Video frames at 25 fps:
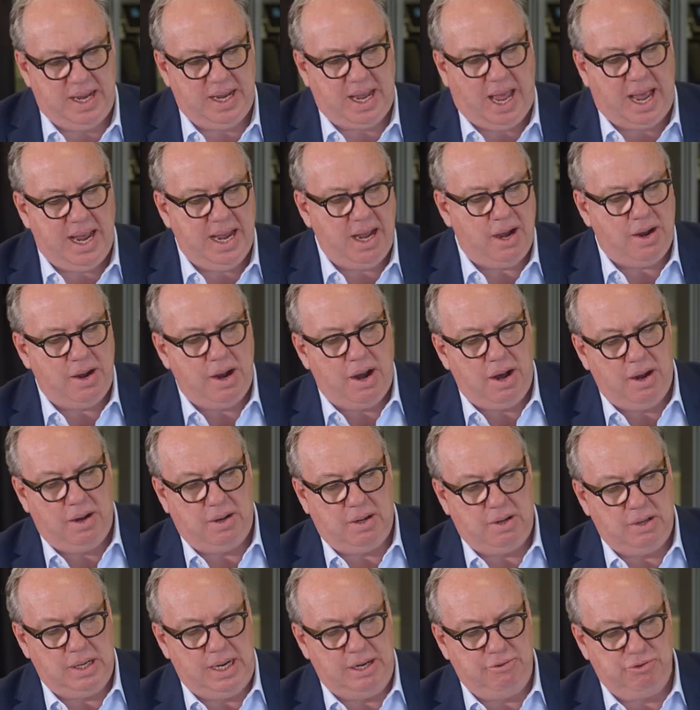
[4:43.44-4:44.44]

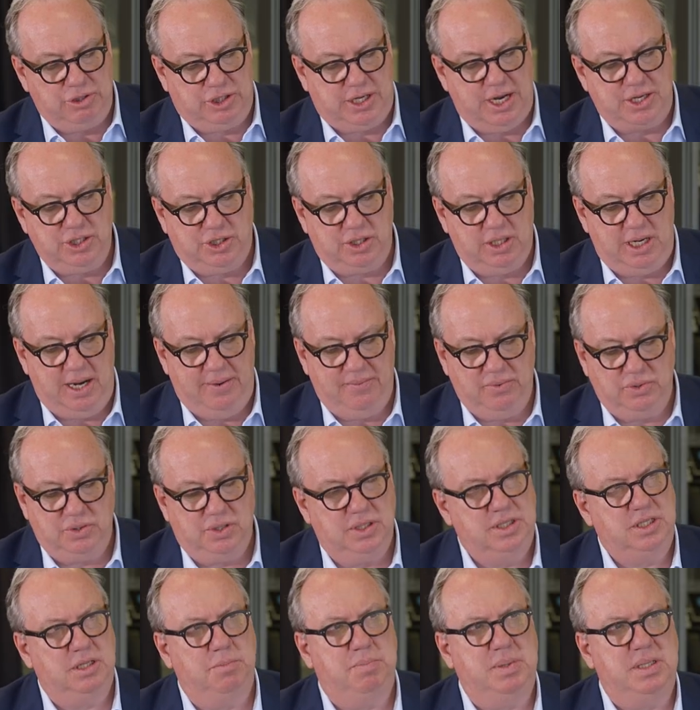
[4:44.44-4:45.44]
ARR retention
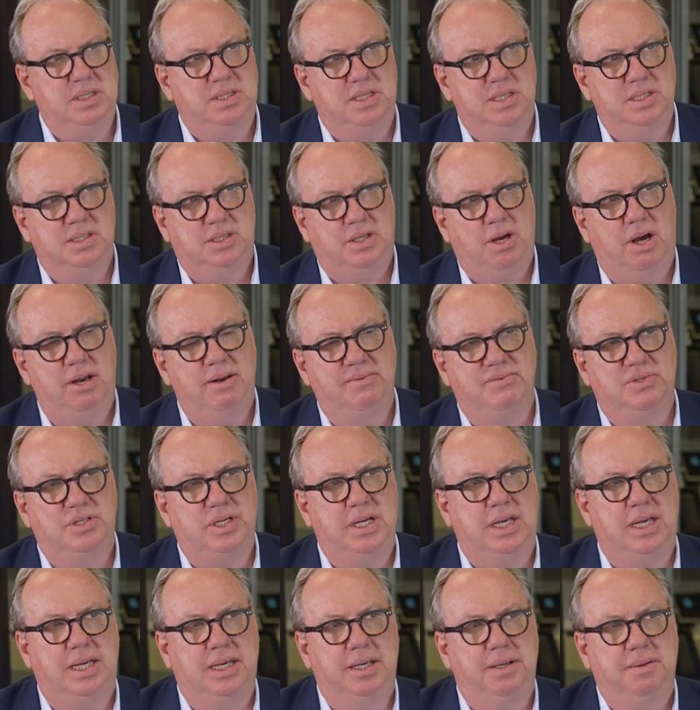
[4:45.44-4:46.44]
levels is the business kind of
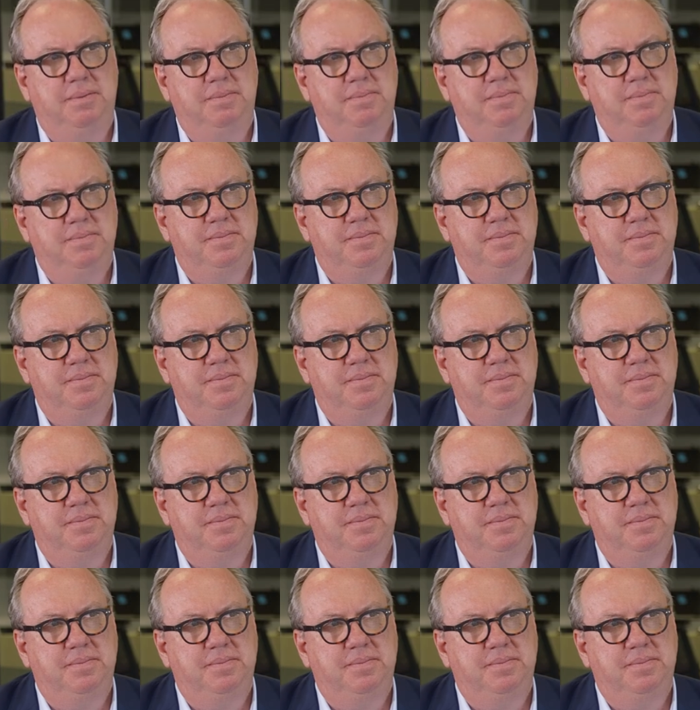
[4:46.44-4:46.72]
seeing?